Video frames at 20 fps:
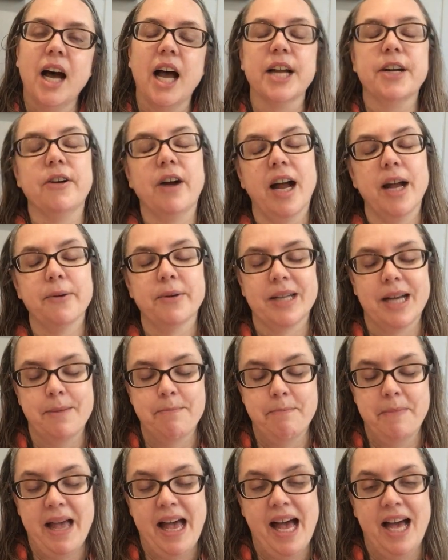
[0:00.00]
I cry when
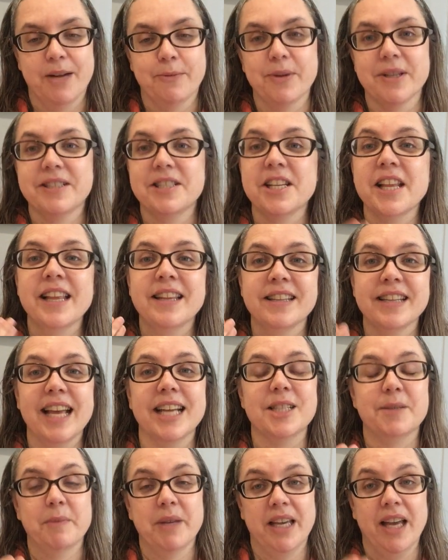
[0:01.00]
I'm mad, which then
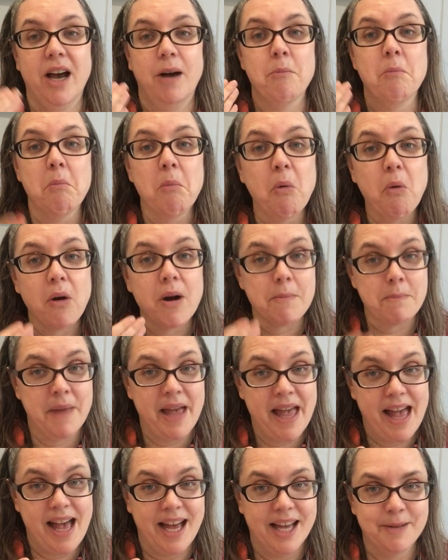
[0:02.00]
gets me more
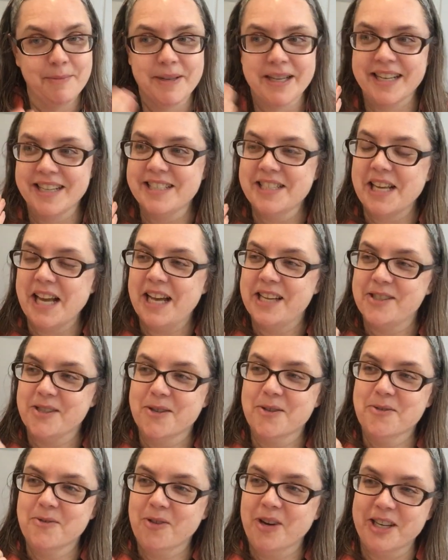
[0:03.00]
mad because I
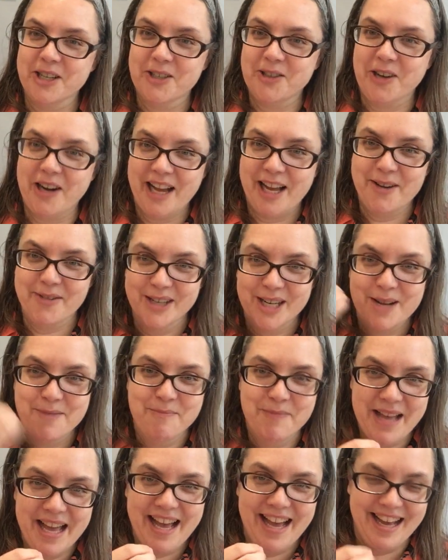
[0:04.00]
don't want to cry when
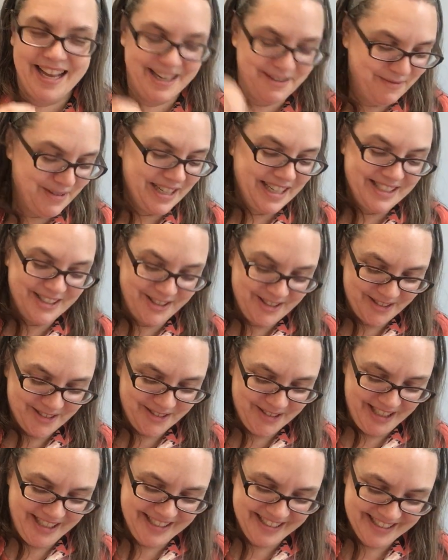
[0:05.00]
I'm mad, but I
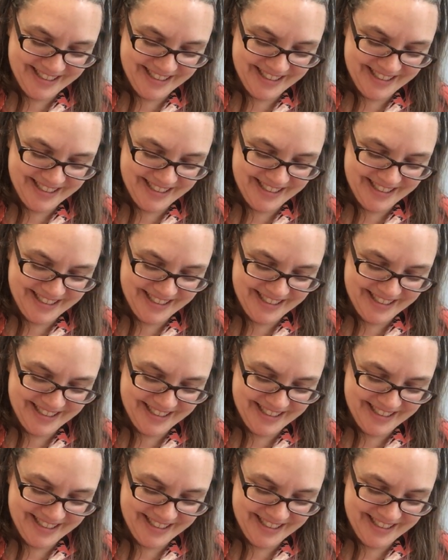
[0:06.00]
do.